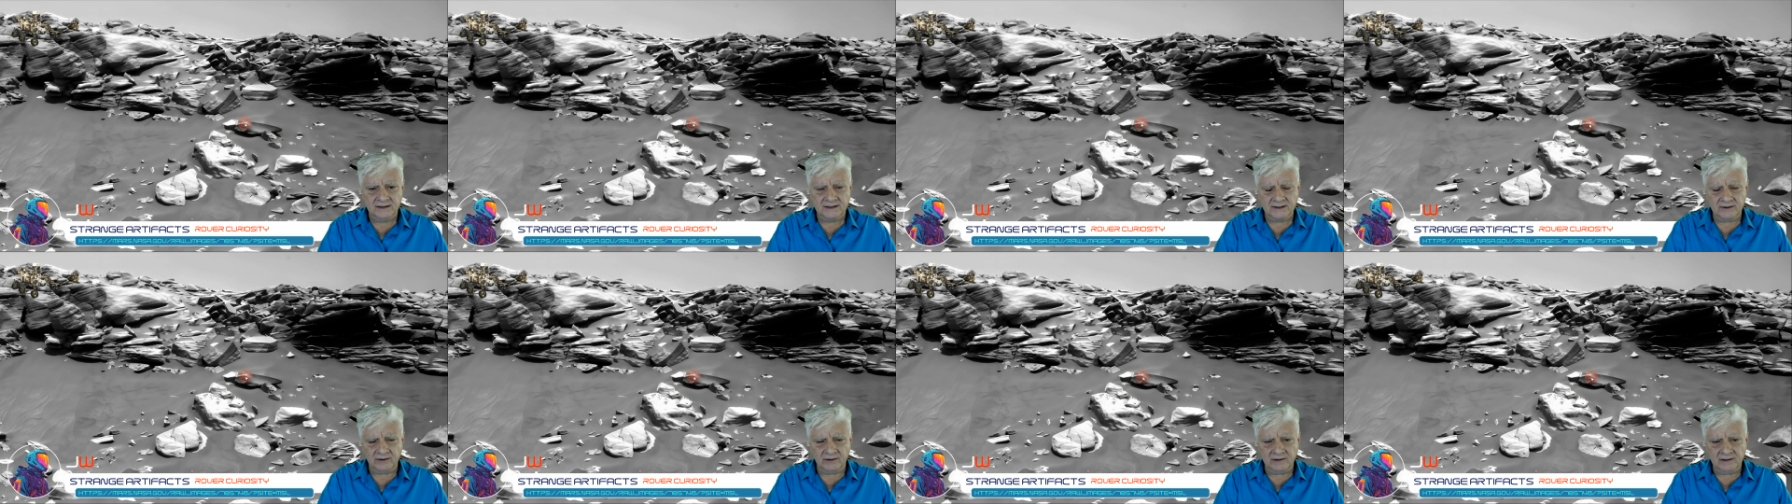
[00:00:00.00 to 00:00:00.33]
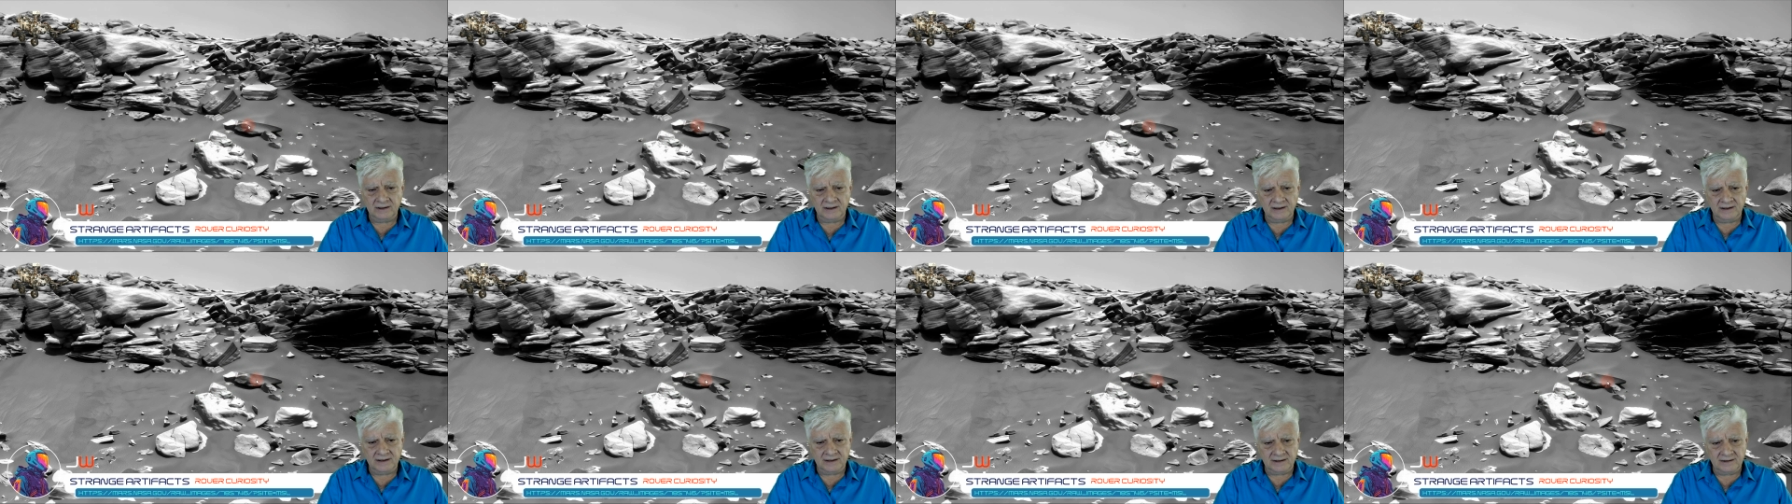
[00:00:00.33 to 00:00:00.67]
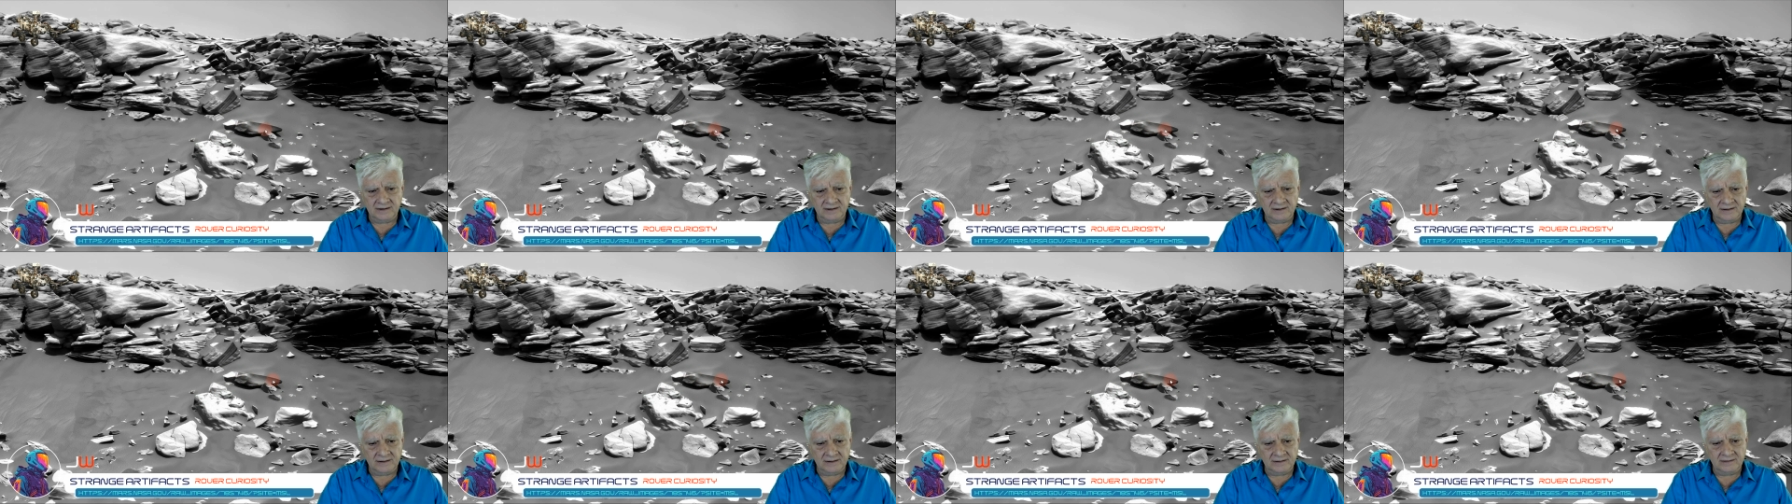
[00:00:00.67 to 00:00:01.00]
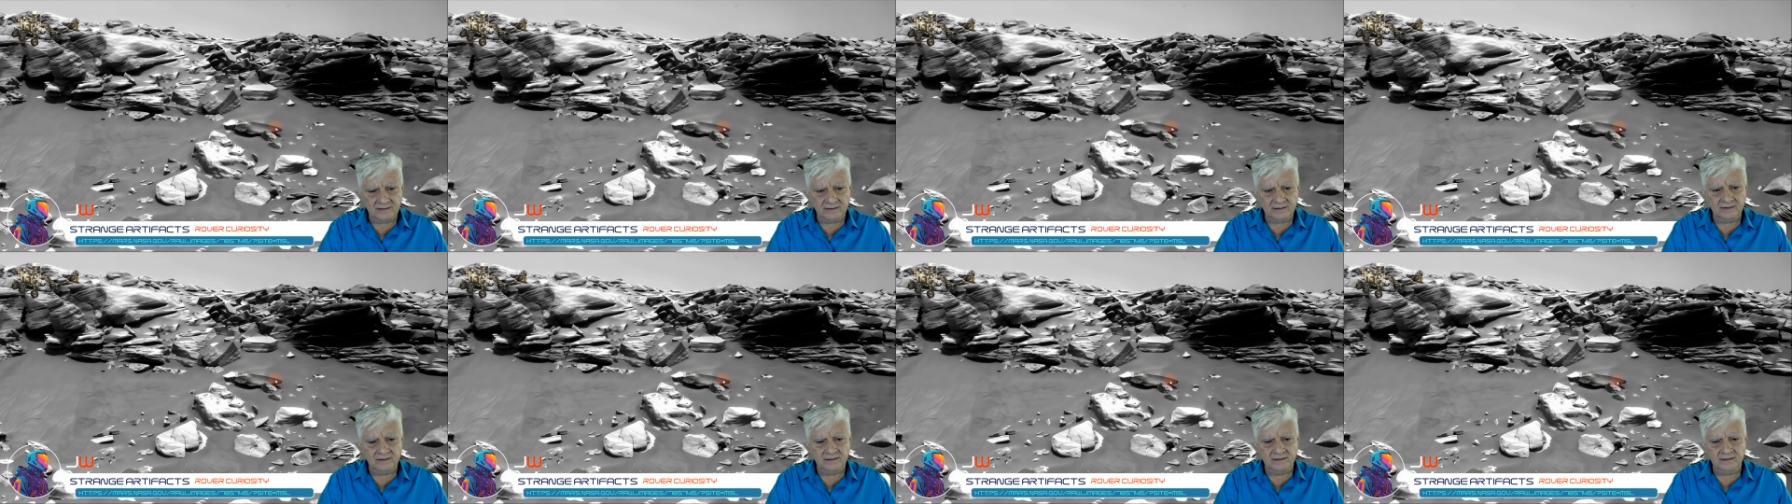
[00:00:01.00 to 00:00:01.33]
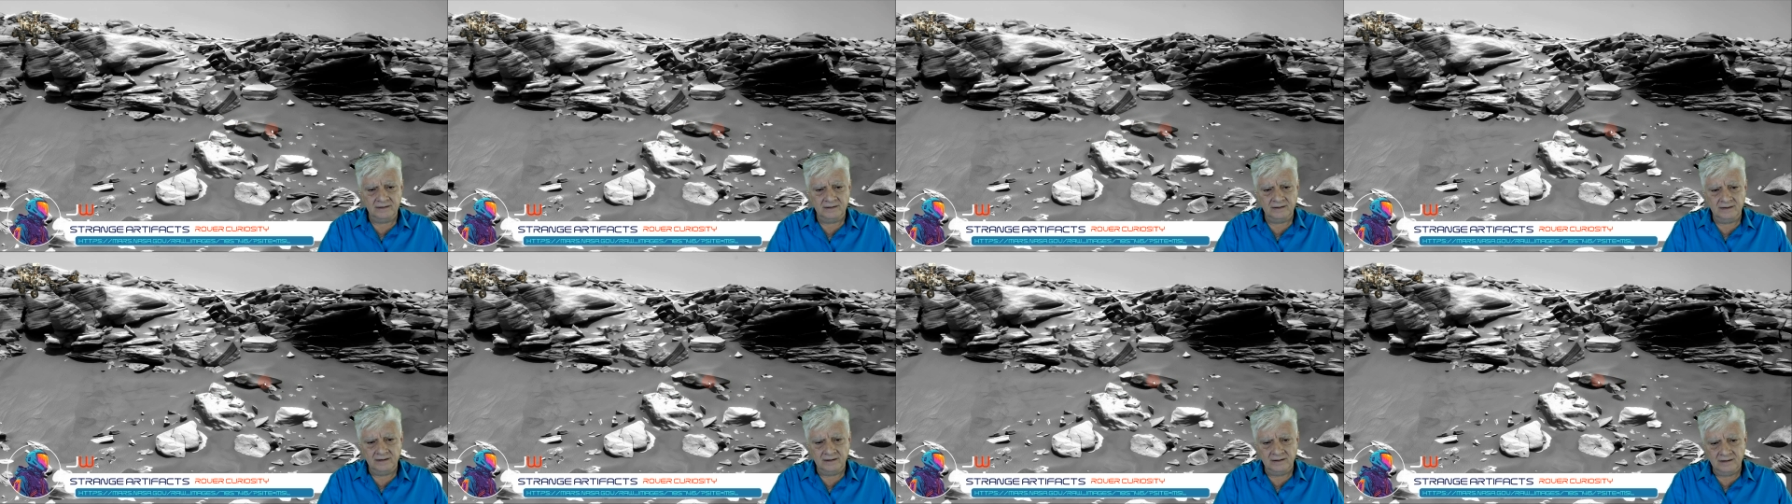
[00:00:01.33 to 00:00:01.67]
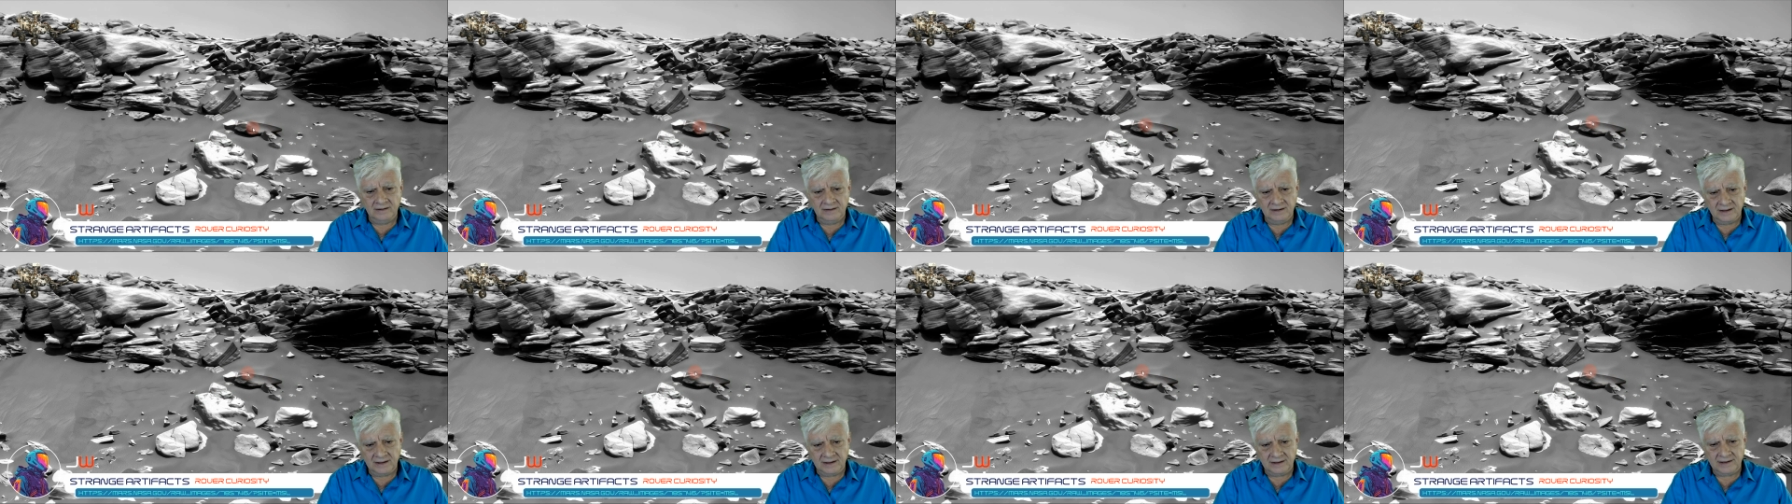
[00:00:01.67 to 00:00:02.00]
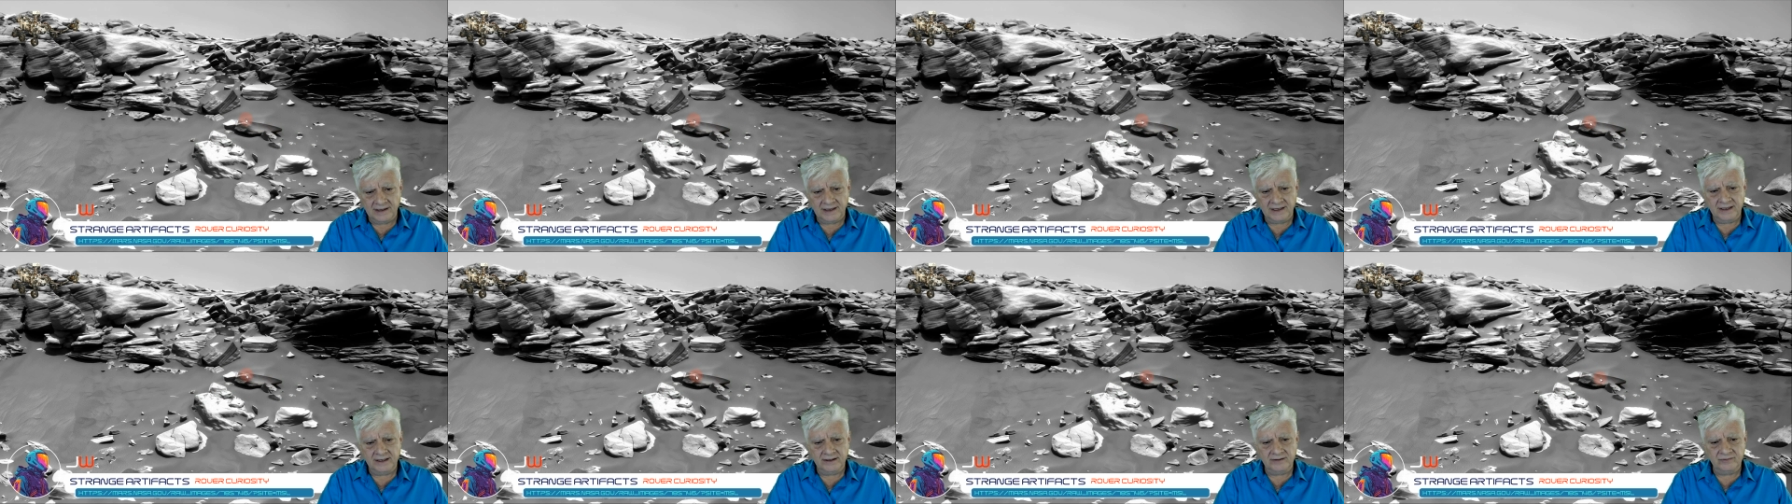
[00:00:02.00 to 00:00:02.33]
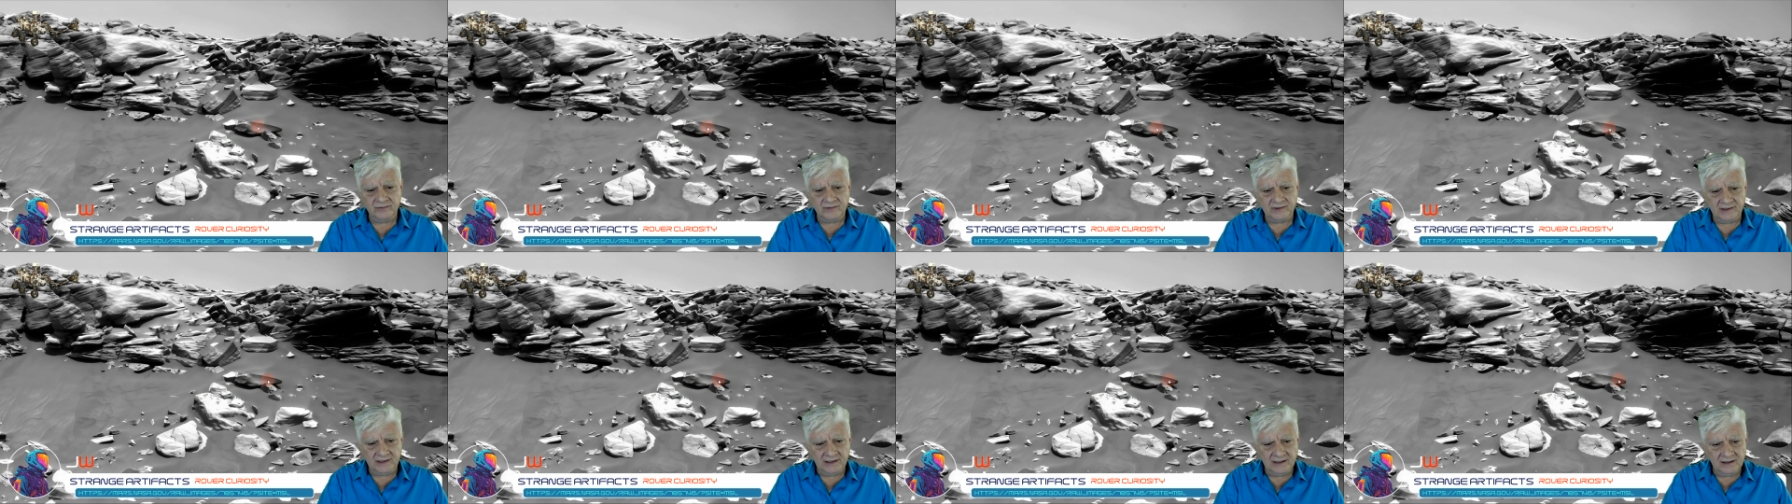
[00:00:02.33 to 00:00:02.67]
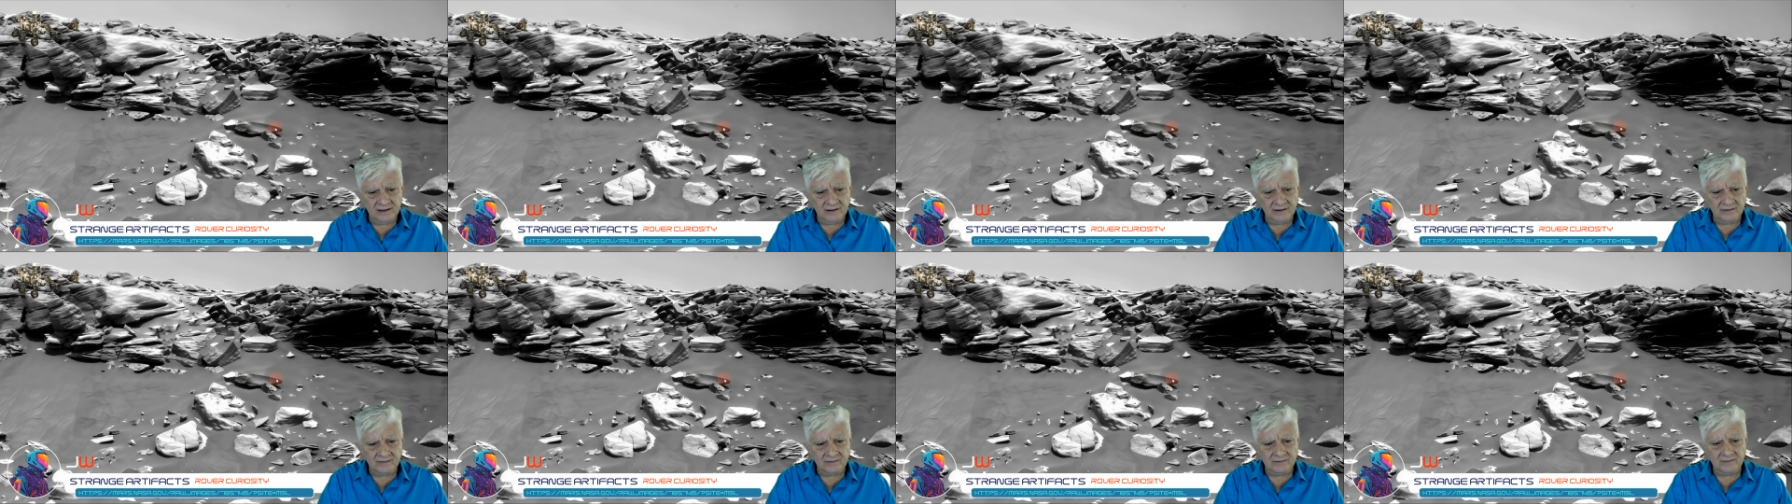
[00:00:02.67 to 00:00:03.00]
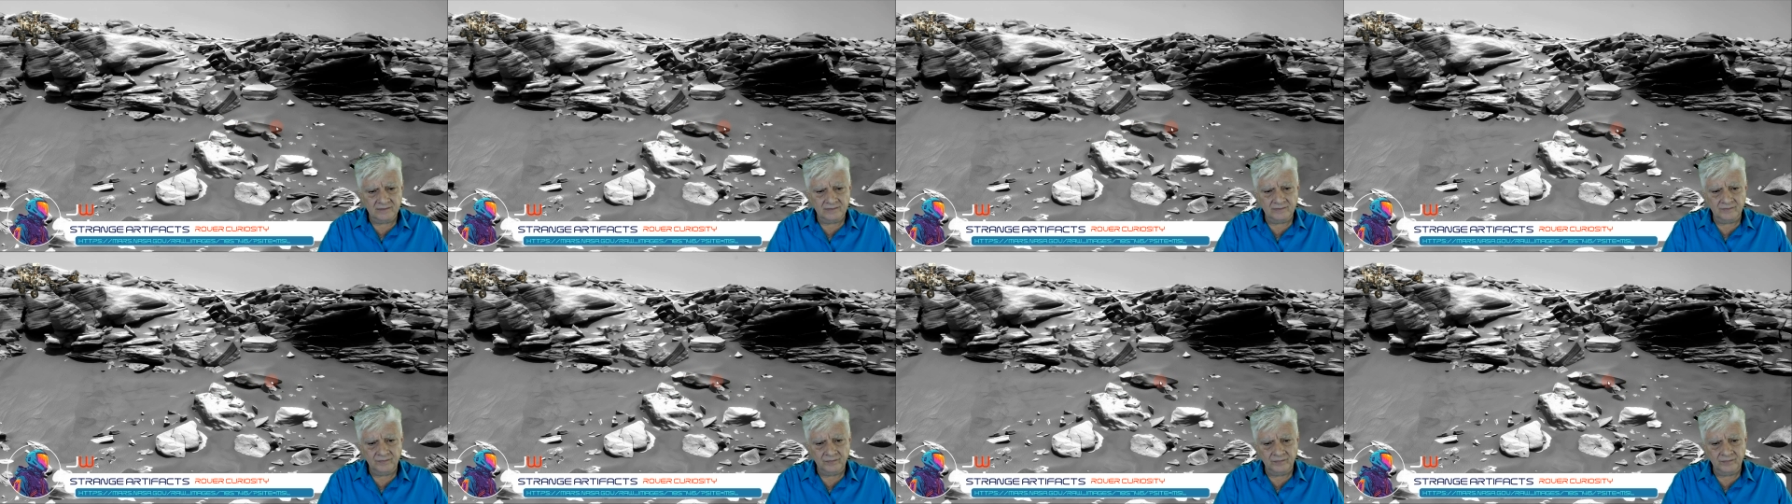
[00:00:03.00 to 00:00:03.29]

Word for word: It's got like a caved in